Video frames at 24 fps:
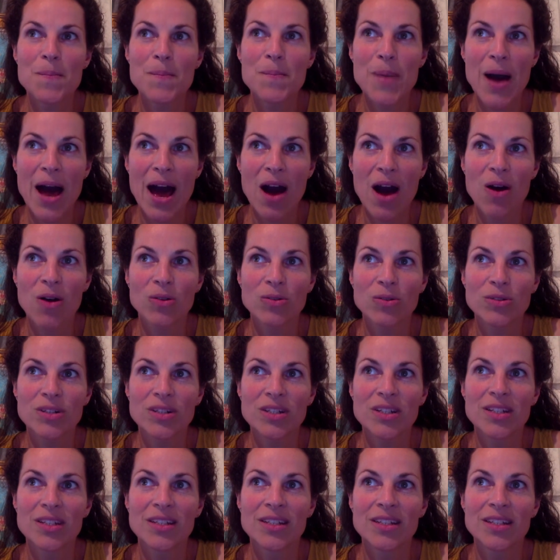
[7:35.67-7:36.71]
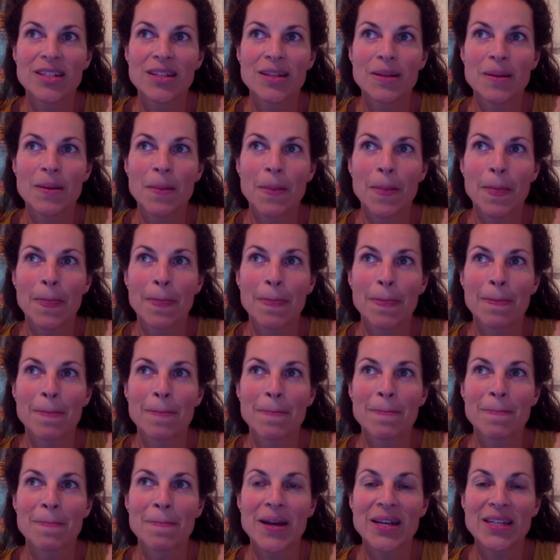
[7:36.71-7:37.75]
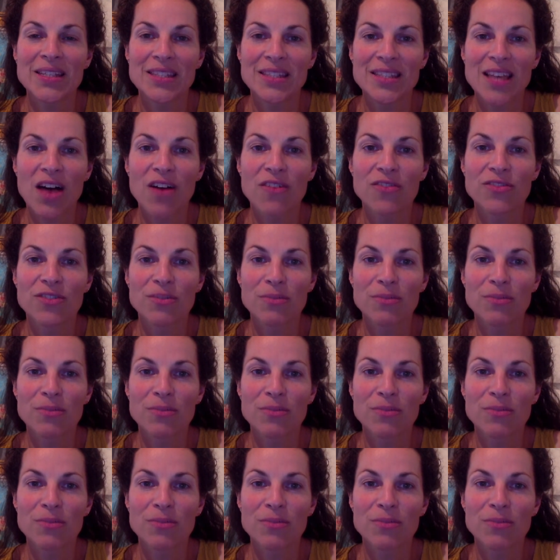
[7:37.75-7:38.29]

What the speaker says: about myself